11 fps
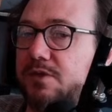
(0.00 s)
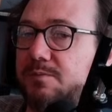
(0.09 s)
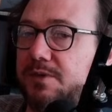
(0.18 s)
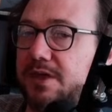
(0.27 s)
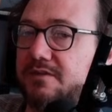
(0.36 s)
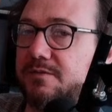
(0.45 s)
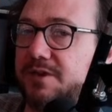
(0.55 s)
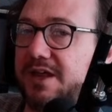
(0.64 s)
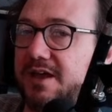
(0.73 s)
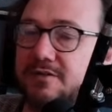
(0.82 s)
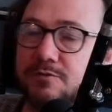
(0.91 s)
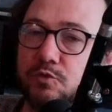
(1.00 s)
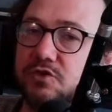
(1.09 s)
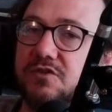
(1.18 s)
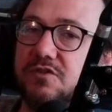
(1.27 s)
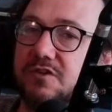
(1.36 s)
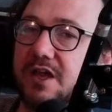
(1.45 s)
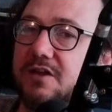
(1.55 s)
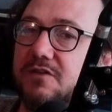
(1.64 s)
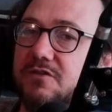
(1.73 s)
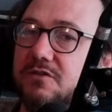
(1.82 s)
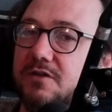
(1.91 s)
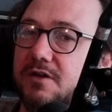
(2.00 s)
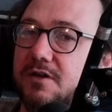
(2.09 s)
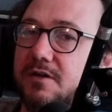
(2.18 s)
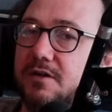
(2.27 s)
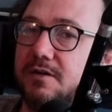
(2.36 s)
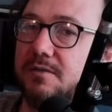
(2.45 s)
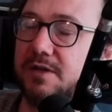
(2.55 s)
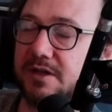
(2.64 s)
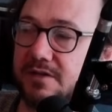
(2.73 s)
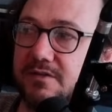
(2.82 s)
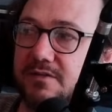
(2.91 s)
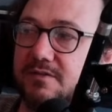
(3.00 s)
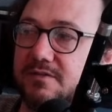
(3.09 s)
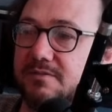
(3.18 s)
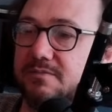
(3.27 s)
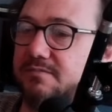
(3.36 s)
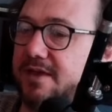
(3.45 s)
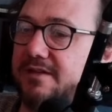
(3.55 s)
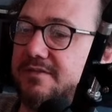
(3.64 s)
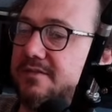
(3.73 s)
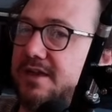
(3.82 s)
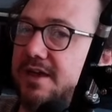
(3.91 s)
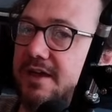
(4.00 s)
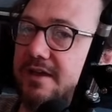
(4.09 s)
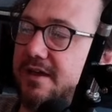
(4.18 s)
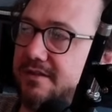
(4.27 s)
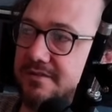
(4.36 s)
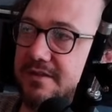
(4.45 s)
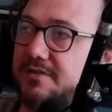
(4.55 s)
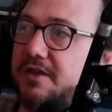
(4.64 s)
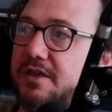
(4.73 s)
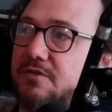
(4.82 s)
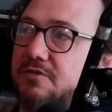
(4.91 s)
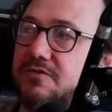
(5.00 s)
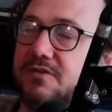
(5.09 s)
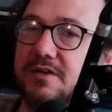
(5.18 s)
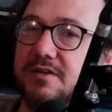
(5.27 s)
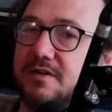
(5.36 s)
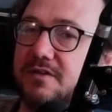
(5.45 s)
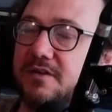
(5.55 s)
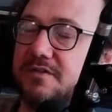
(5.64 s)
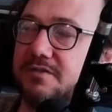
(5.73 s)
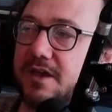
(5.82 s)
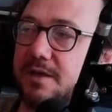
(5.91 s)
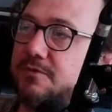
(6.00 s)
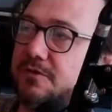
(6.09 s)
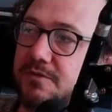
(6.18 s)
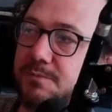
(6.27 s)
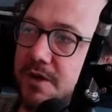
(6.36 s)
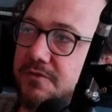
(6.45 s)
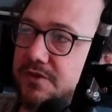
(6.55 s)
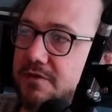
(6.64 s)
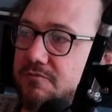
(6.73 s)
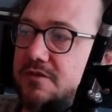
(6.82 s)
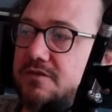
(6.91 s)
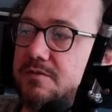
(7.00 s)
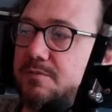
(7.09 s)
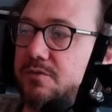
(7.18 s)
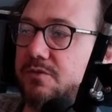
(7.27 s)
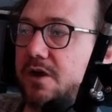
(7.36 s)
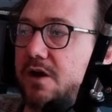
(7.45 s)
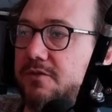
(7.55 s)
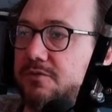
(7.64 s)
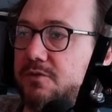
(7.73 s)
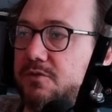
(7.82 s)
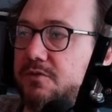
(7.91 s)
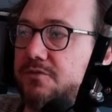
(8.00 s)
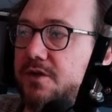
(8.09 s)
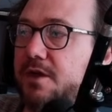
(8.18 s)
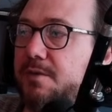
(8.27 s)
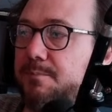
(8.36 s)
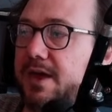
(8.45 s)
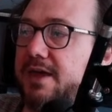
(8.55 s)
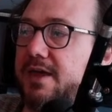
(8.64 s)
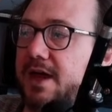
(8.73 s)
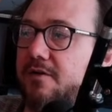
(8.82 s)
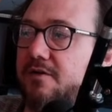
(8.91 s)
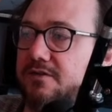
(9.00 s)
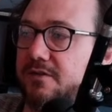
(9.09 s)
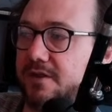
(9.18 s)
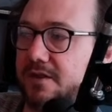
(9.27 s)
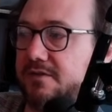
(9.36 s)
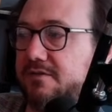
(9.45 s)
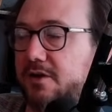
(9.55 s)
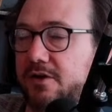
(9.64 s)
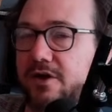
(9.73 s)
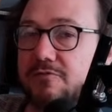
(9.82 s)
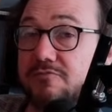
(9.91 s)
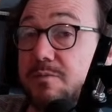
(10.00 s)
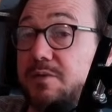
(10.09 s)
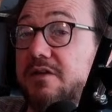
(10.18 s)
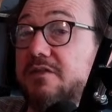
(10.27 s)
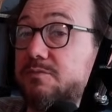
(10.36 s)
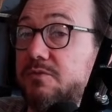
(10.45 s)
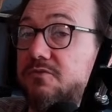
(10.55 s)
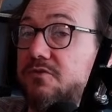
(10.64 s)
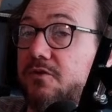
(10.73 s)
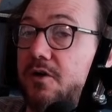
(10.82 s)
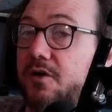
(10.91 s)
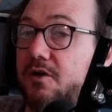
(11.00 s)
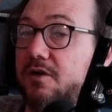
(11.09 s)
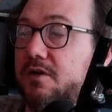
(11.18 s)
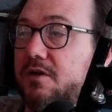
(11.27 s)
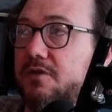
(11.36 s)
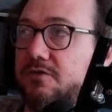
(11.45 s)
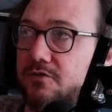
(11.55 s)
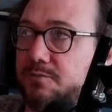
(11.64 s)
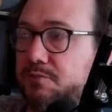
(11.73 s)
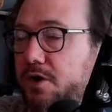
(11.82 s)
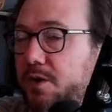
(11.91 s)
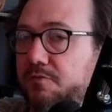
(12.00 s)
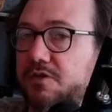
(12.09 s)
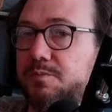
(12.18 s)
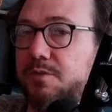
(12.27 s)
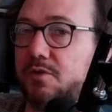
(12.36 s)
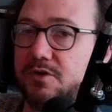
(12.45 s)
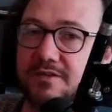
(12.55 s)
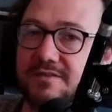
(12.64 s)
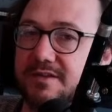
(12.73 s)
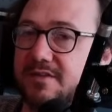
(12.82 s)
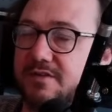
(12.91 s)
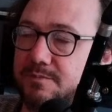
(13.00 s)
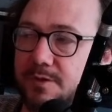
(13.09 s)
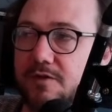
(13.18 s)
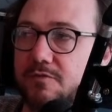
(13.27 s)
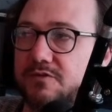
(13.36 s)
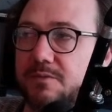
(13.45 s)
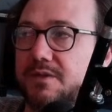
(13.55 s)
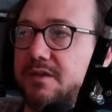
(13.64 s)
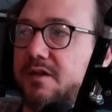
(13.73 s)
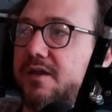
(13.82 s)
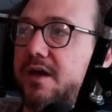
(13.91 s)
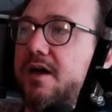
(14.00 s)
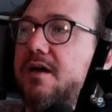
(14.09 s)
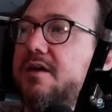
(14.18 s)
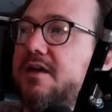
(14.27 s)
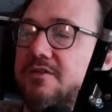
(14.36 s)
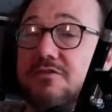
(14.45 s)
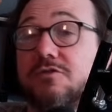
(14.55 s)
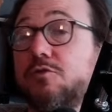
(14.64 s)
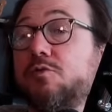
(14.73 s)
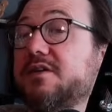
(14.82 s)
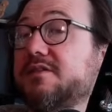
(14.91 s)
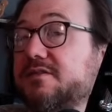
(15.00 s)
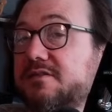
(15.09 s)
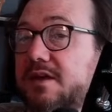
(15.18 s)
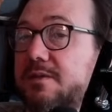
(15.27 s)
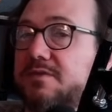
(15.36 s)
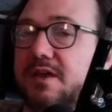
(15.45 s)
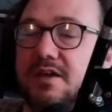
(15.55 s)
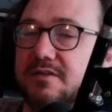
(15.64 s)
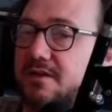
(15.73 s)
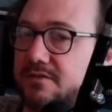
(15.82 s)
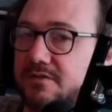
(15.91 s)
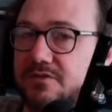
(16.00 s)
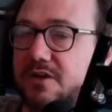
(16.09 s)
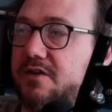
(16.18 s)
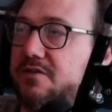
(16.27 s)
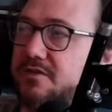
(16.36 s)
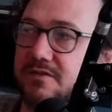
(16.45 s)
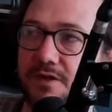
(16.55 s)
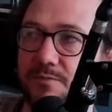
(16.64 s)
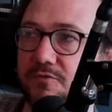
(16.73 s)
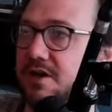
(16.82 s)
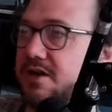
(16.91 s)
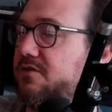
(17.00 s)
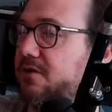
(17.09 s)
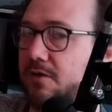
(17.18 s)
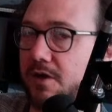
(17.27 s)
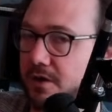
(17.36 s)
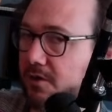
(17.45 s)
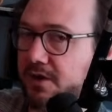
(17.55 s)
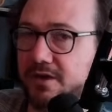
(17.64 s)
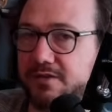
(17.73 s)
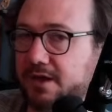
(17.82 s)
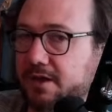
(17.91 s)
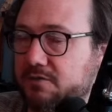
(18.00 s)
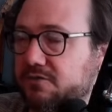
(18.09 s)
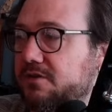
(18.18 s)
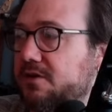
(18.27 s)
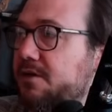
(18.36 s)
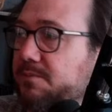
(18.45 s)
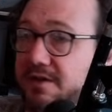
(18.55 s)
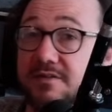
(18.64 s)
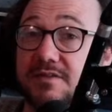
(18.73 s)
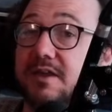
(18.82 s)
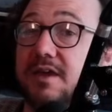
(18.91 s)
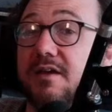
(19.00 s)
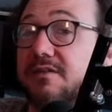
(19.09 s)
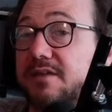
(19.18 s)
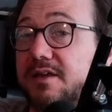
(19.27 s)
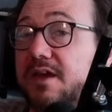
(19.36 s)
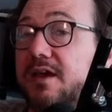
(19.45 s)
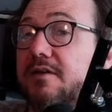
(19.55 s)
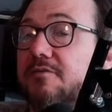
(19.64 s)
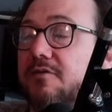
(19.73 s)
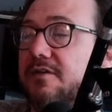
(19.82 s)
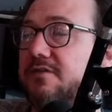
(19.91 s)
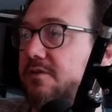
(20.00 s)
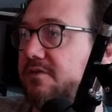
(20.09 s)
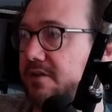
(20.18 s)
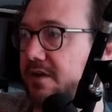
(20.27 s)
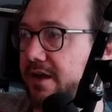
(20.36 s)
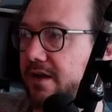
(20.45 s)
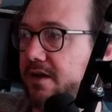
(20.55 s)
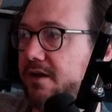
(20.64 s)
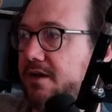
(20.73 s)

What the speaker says: get to play as wouldn't change, because it's the king. It's the thing you defend in a chess game. So it's perfectly reasonable that our sort of main character that is our kind of replacement for our sort of primary pawn in Slay the Spire or something like that is just always the same thing and doesn't change, doesn't upgrade, you don't unlock anything else, because the king is the king, right? So it's like a